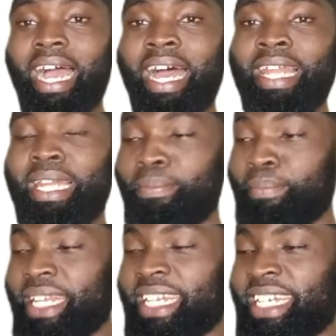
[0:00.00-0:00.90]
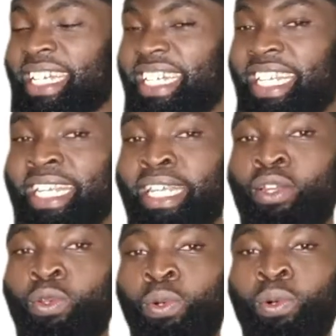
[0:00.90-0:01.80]

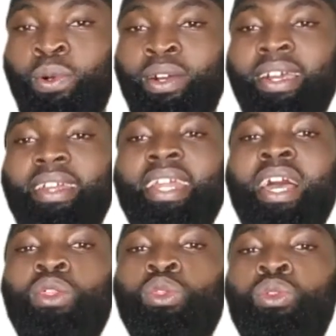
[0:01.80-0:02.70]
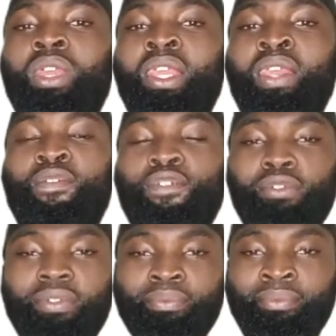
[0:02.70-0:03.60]
al-mindilu
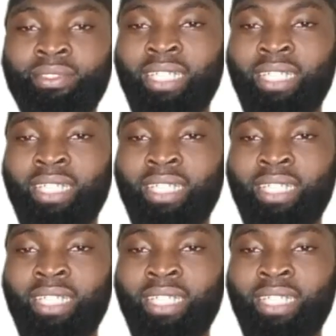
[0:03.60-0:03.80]
nadhifun.